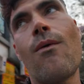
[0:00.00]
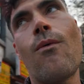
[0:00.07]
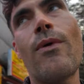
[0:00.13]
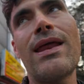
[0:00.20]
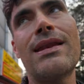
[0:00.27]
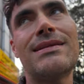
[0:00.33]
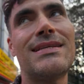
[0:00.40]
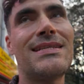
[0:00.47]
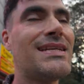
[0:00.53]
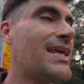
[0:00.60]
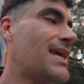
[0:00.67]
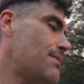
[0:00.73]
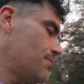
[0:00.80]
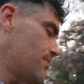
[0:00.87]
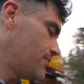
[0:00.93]
went to
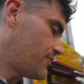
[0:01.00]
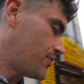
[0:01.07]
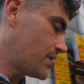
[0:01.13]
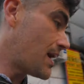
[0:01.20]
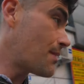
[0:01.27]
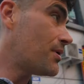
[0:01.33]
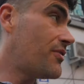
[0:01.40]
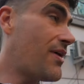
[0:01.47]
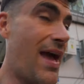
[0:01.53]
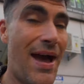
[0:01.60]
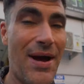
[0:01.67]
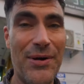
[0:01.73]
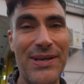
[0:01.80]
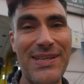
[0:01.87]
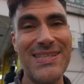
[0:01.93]
sleep for a couple of
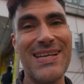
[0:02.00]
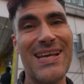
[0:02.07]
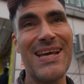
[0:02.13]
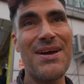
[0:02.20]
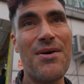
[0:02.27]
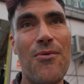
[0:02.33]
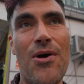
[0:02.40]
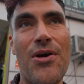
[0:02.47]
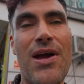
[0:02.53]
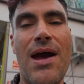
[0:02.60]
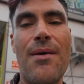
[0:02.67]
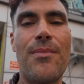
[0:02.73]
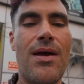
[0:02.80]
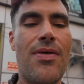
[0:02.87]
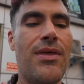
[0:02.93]
hours, woke
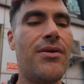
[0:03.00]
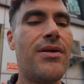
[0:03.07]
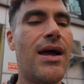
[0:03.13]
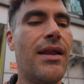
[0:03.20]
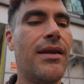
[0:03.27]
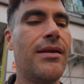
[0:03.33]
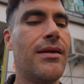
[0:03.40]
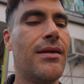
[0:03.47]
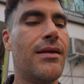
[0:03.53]
up, and they're done.